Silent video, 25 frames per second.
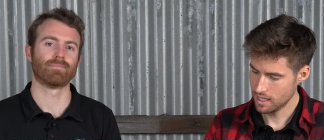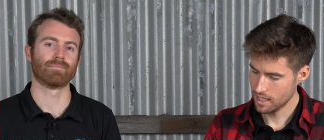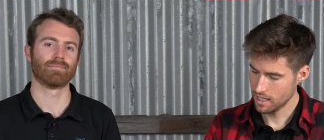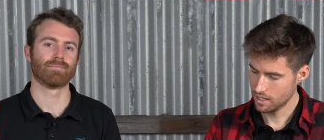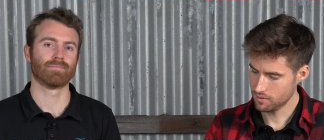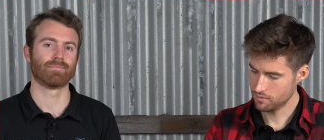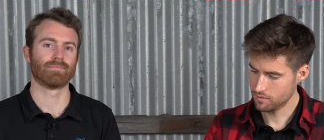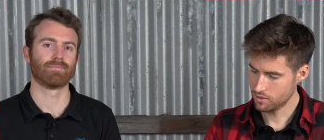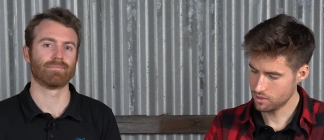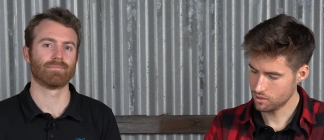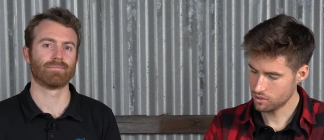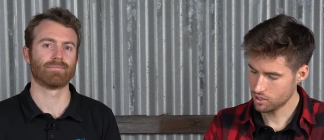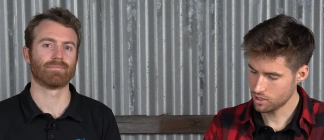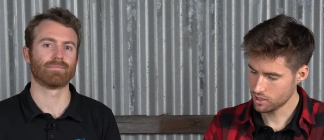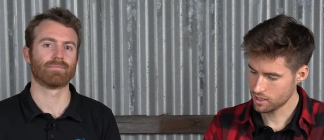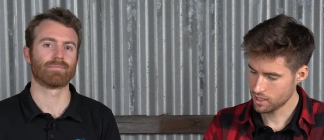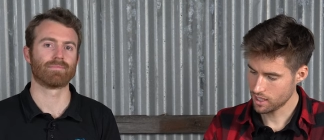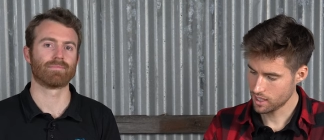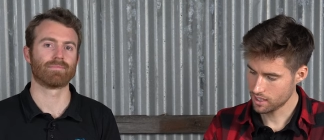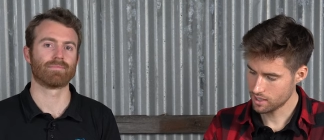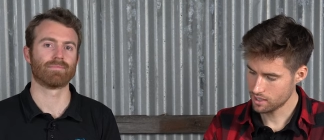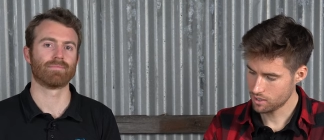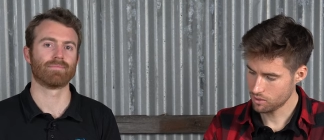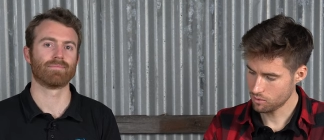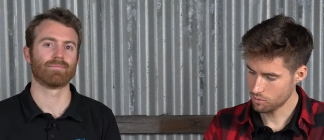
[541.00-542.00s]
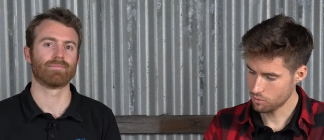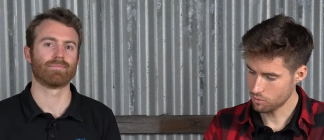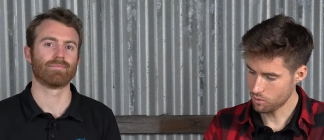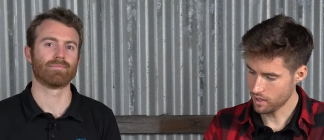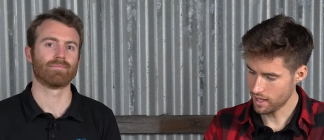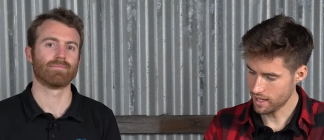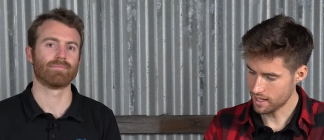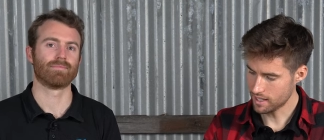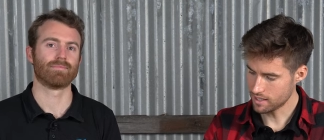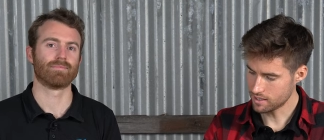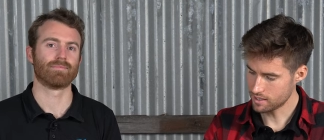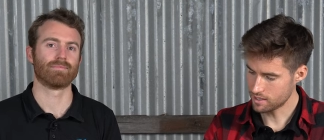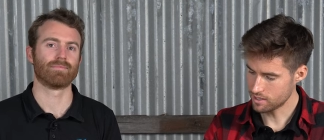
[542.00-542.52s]
Speaker 1: if you look at the
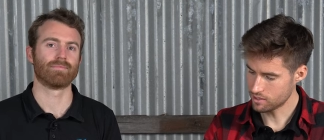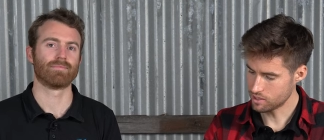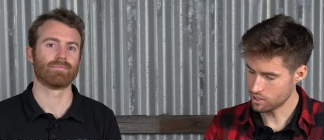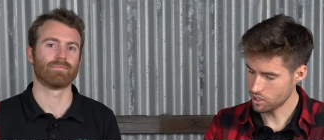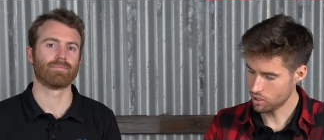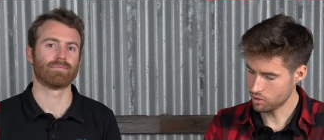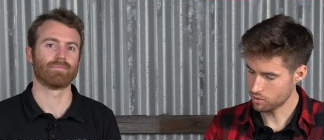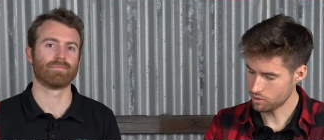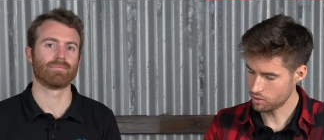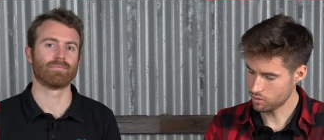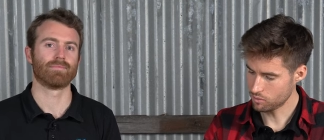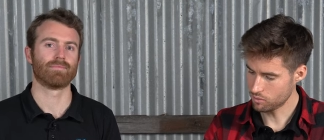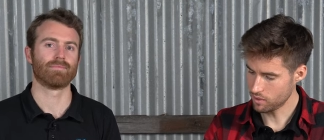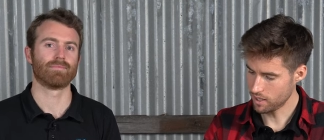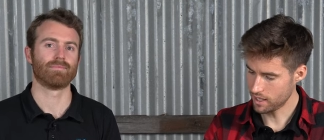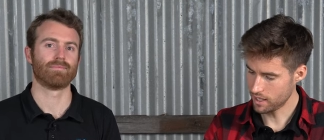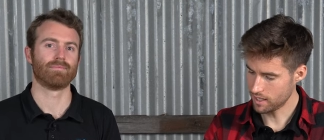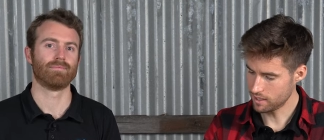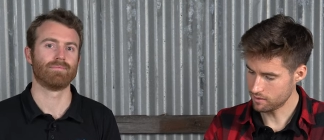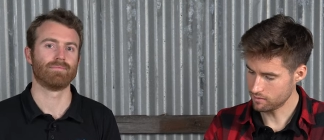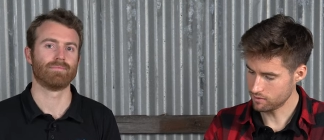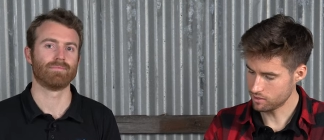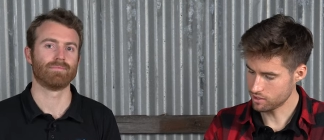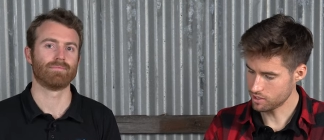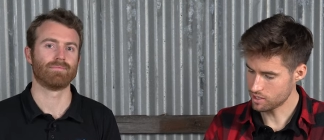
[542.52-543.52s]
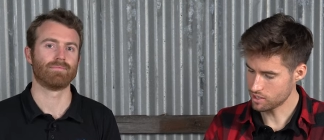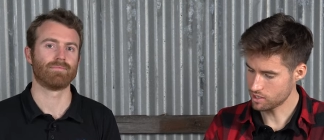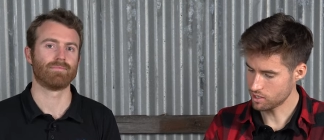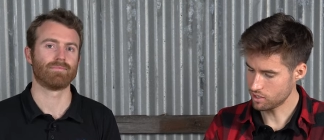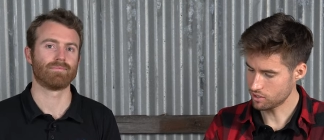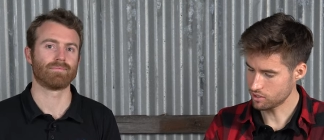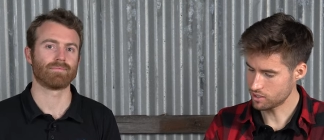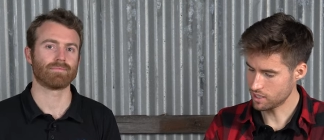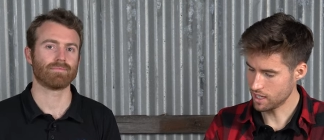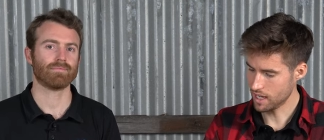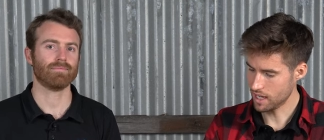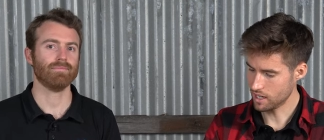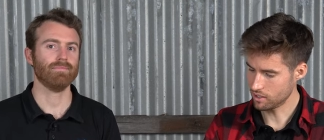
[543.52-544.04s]
weight, the total weight versus
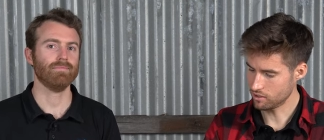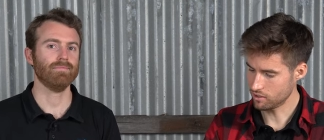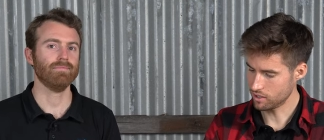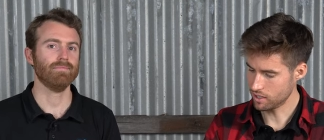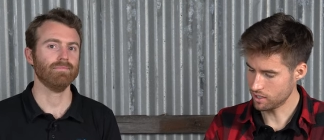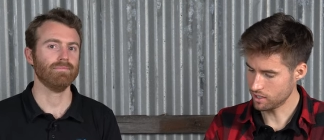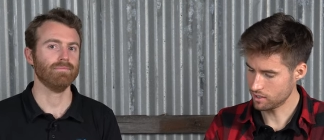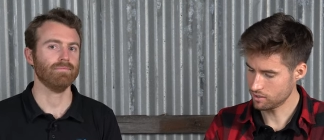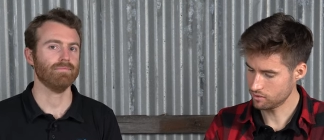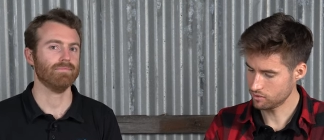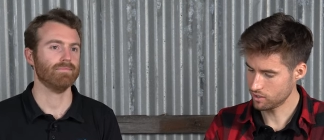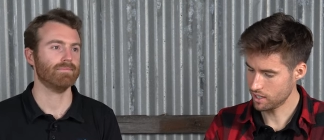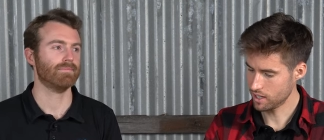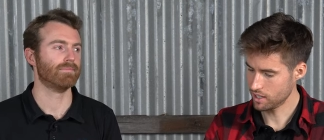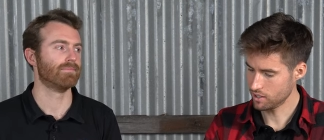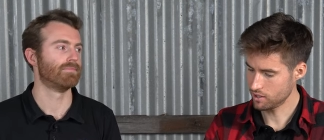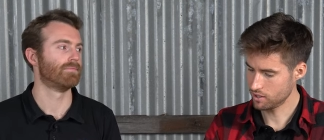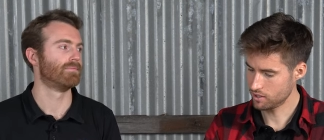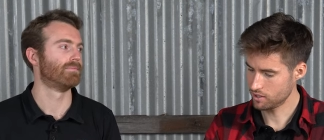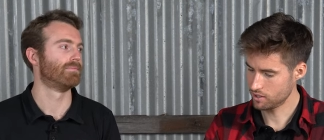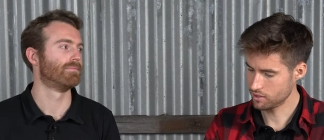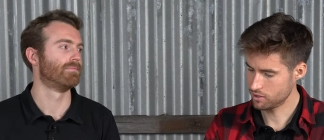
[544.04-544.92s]
Ultegra, right?